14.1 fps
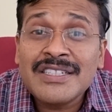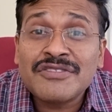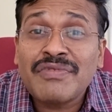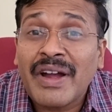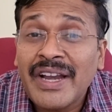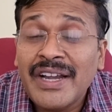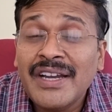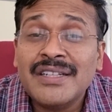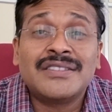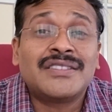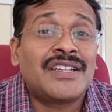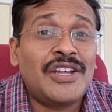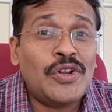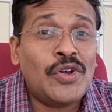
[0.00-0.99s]
findings
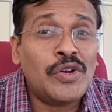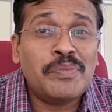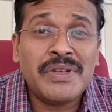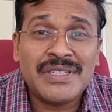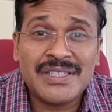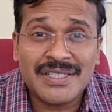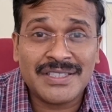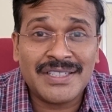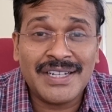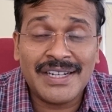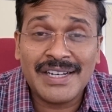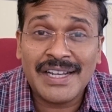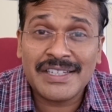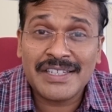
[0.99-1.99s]
cannot be just
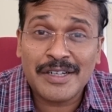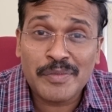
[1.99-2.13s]
neglected,